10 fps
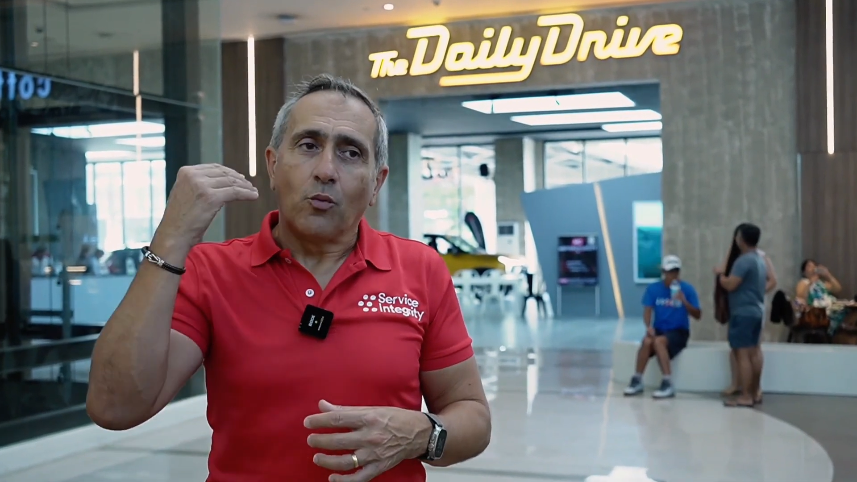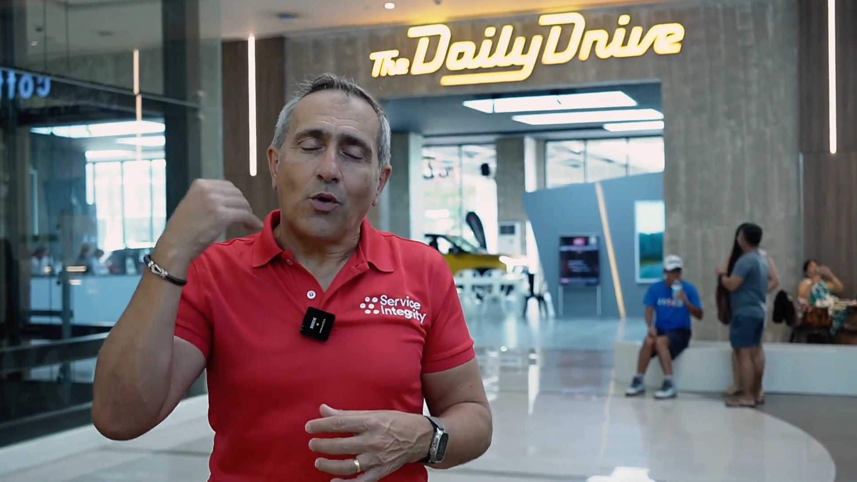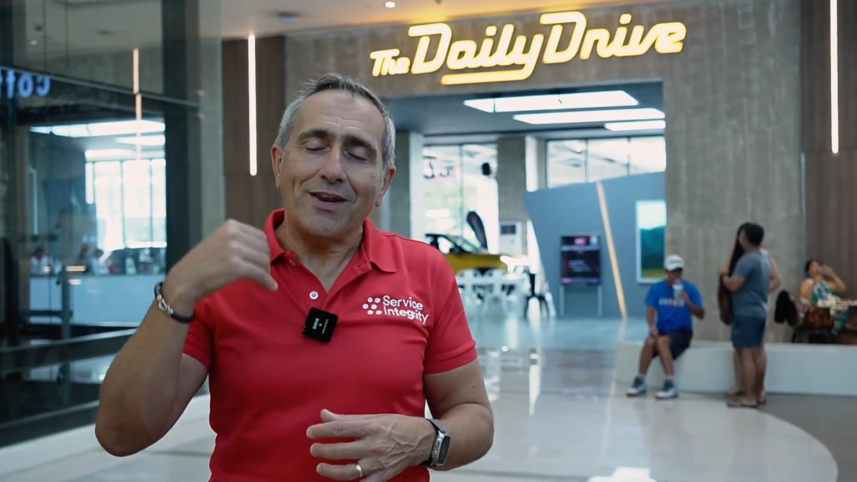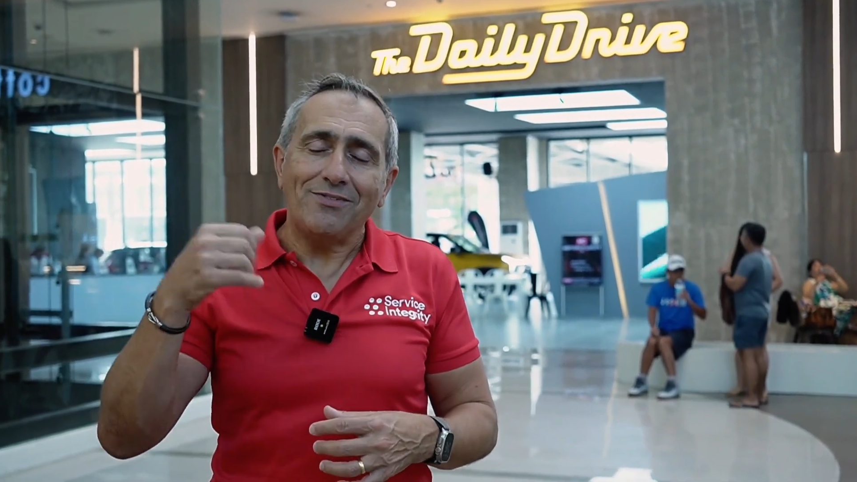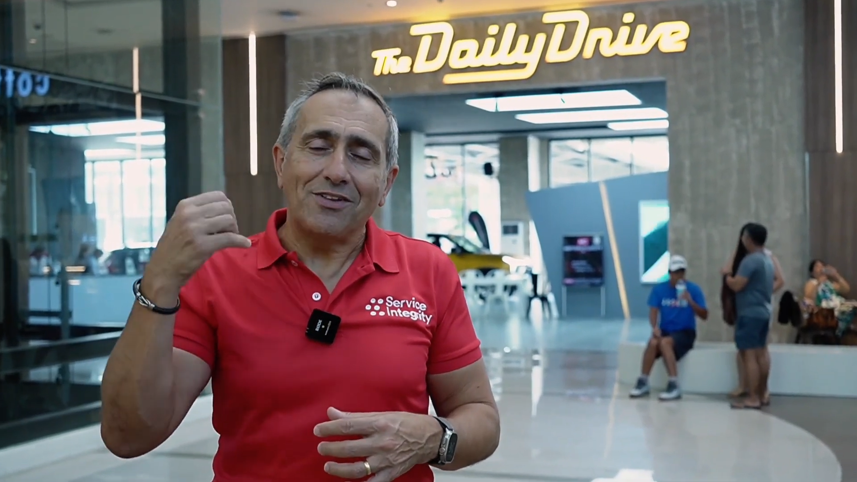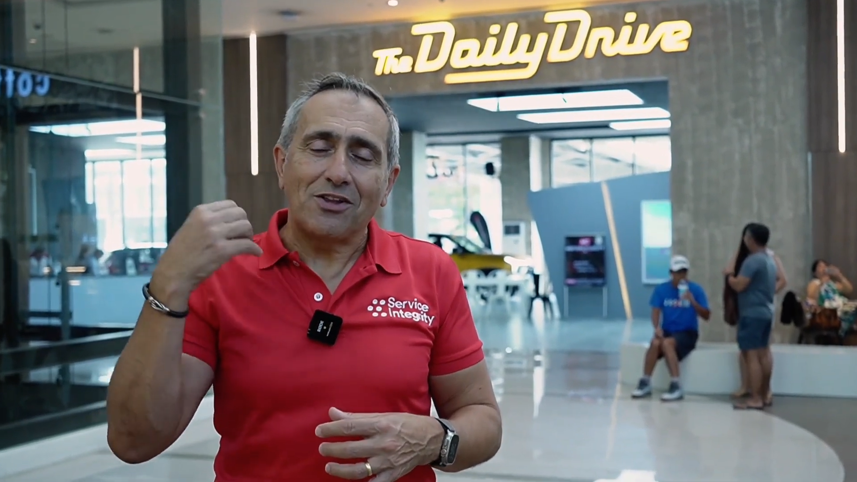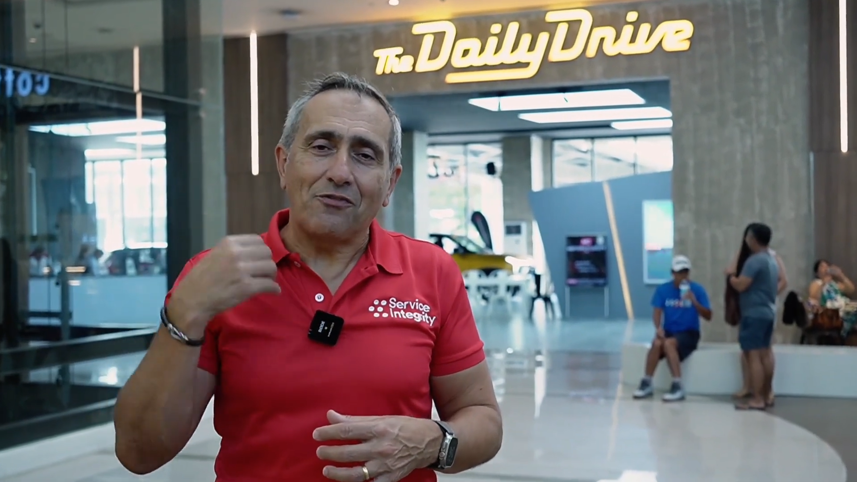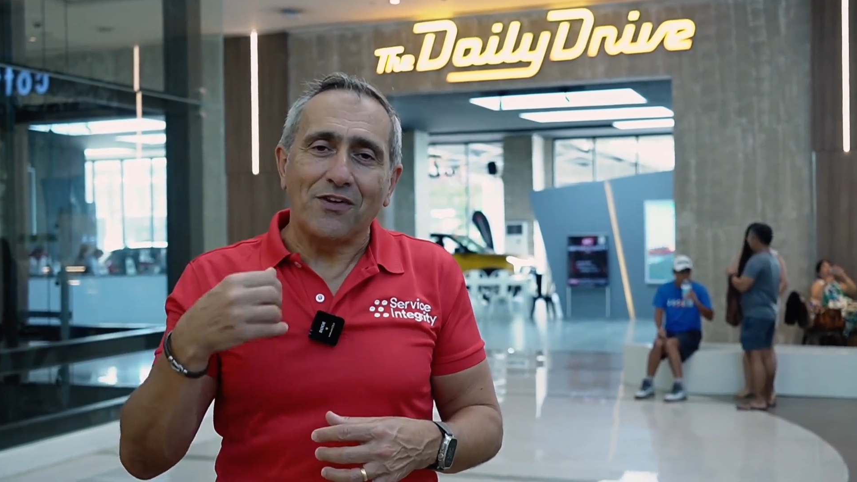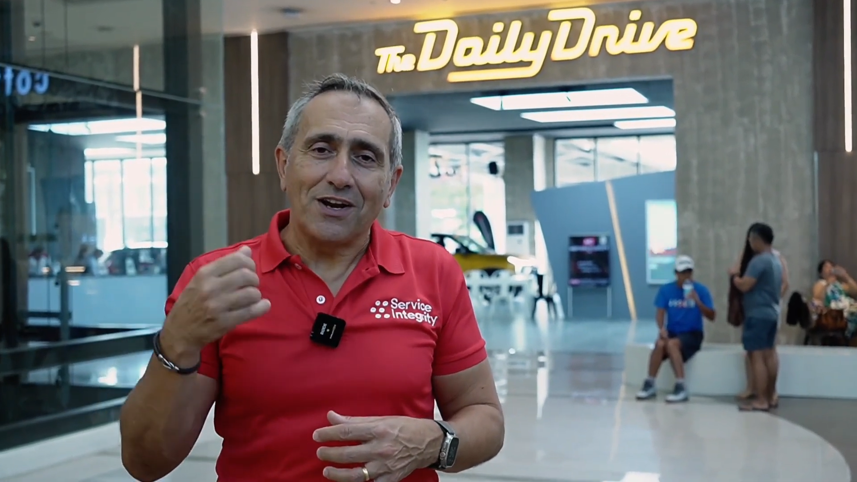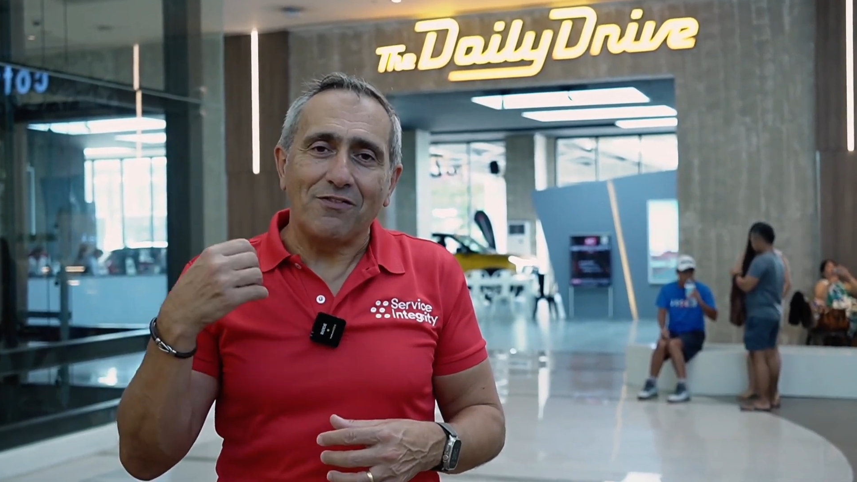What is the
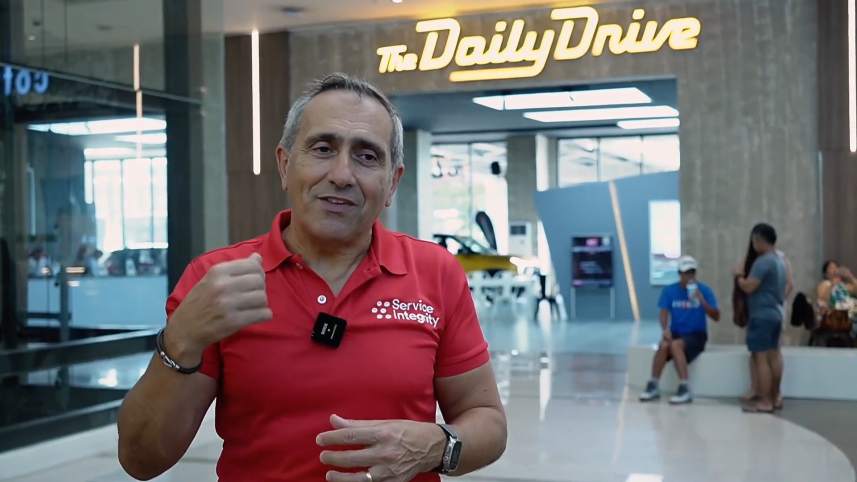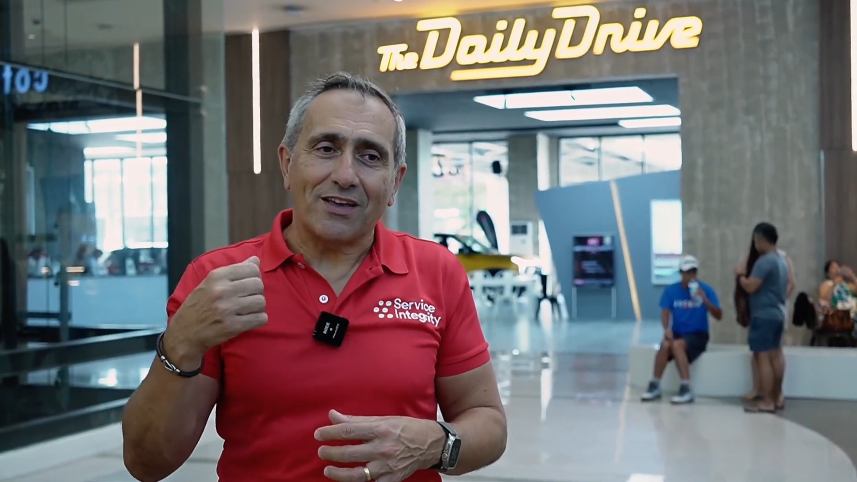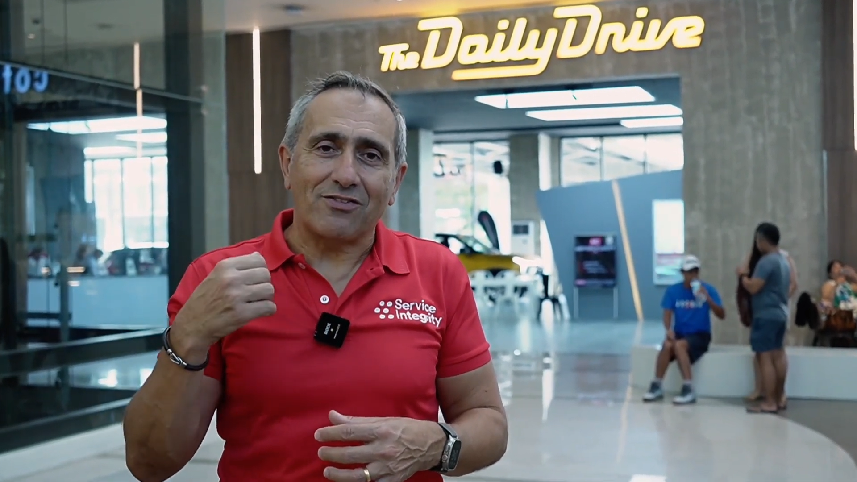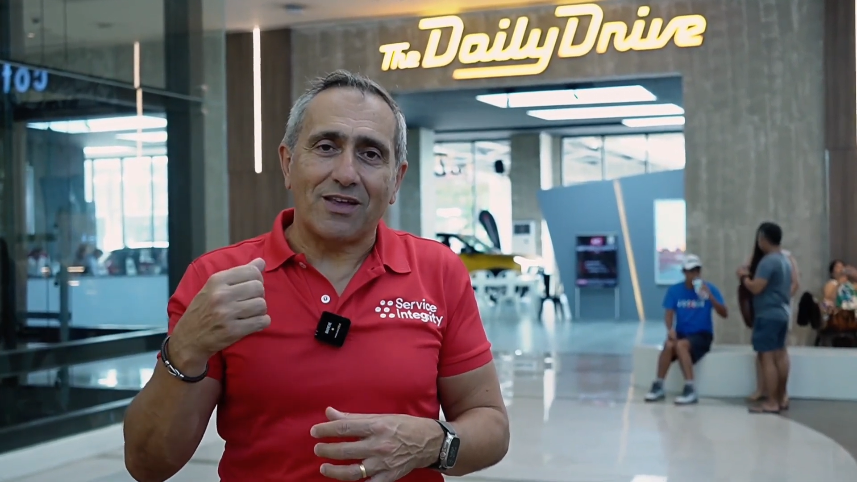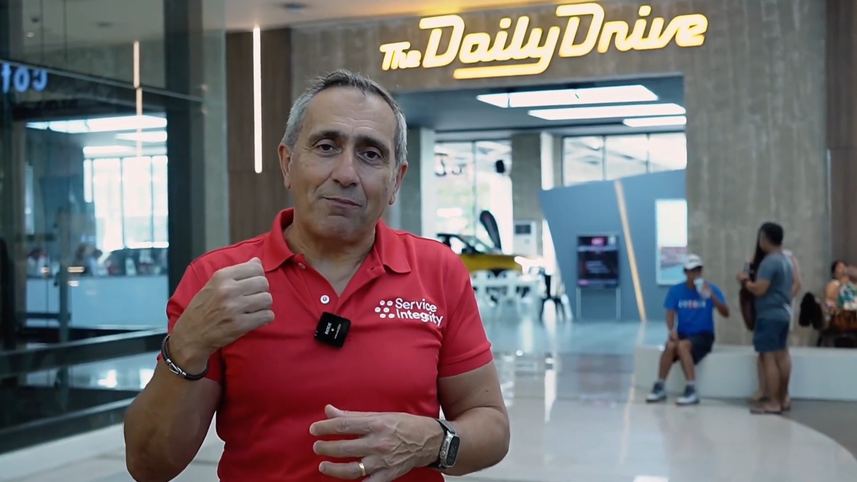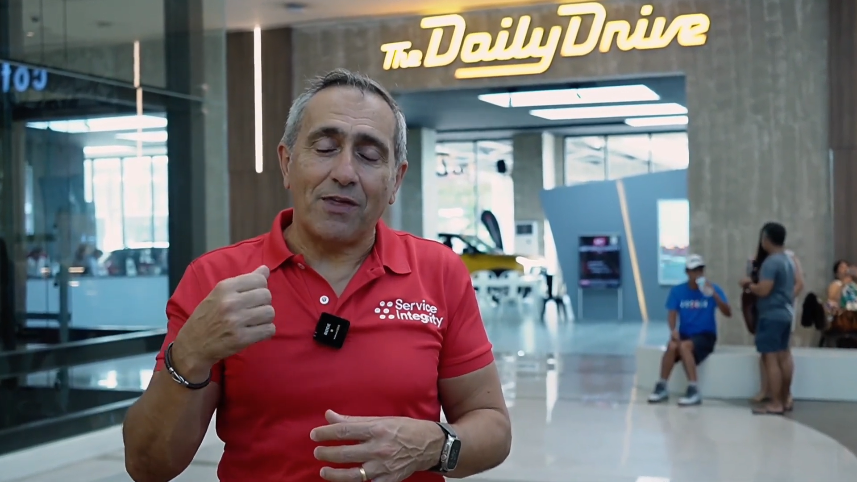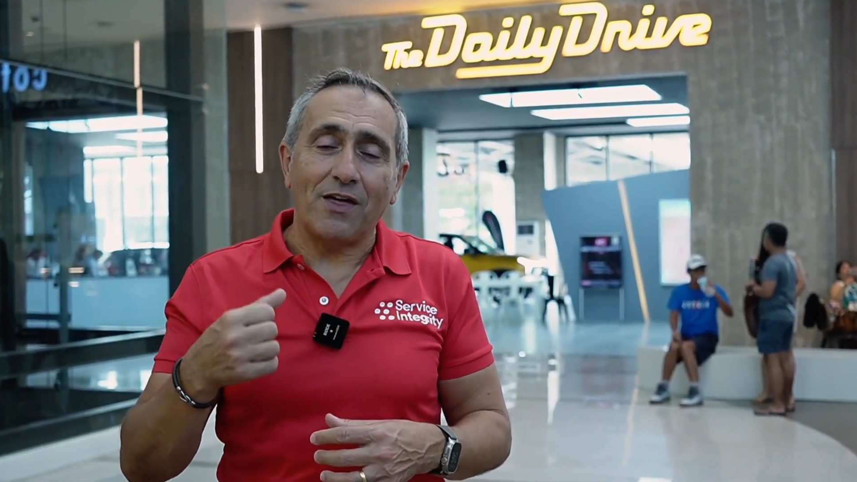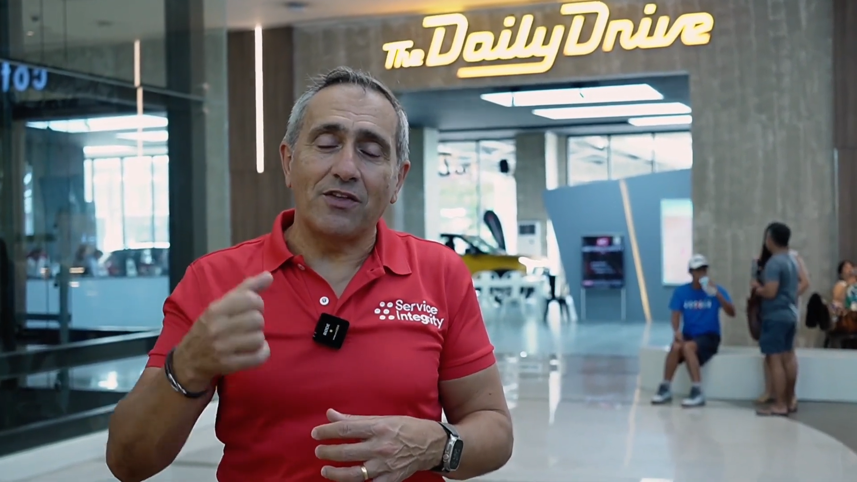definitive next step there?